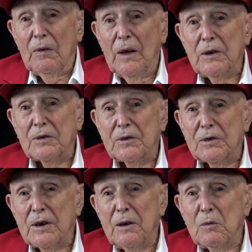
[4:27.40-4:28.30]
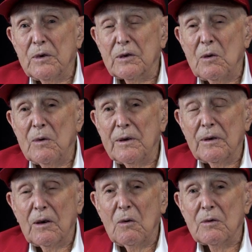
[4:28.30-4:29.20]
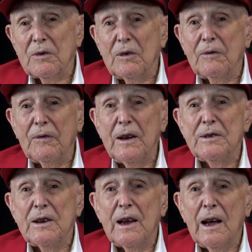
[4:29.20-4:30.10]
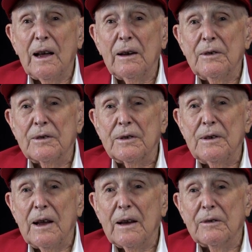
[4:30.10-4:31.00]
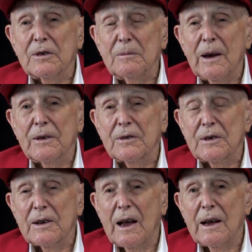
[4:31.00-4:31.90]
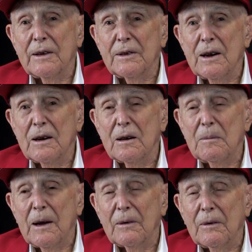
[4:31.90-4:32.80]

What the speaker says: They said we was going to go to the Fiji Islands and have some exercise there about